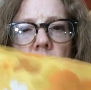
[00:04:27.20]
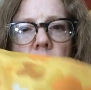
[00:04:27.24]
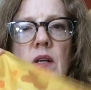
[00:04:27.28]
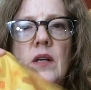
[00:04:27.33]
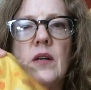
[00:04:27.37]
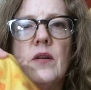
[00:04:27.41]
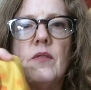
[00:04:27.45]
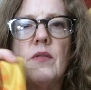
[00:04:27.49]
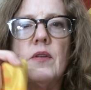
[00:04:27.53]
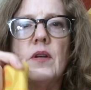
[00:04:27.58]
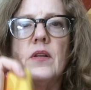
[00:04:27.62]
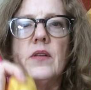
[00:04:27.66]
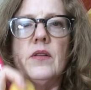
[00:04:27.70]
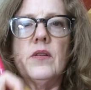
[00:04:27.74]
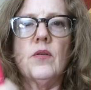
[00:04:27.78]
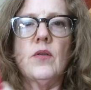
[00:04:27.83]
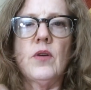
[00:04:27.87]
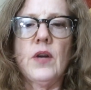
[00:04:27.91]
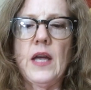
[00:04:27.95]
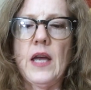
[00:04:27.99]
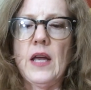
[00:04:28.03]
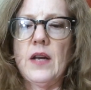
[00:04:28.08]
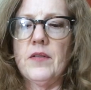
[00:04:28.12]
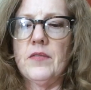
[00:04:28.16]
you know, the
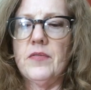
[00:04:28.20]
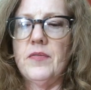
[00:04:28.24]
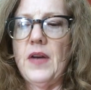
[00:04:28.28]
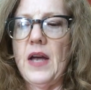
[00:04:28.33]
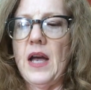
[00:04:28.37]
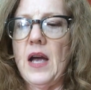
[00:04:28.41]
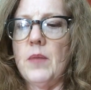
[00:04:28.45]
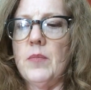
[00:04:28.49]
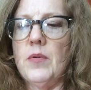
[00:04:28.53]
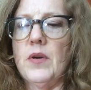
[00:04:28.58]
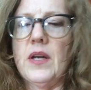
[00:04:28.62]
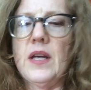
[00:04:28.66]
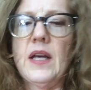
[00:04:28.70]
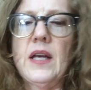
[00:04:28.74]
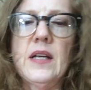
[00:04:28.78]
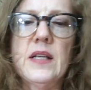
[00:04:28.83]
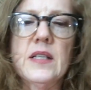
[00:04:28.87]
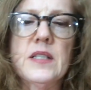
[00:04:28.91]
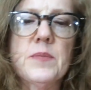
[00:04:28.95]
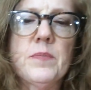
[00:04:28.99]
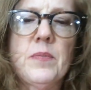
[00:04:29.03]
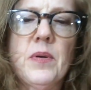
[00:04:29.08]
organic fabric, and it's